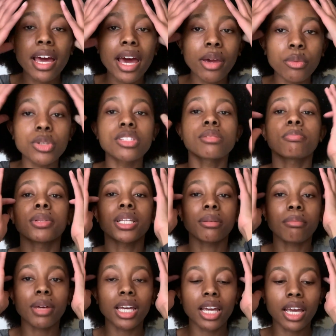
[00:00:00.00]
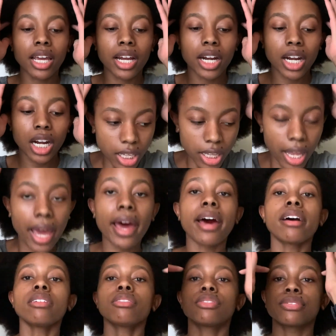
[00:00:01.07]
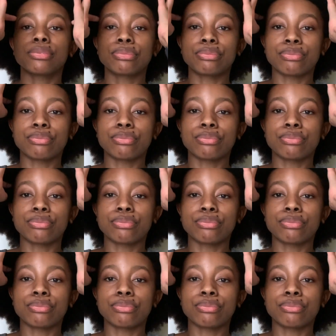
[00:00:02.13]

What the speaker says: I will split my hair in half.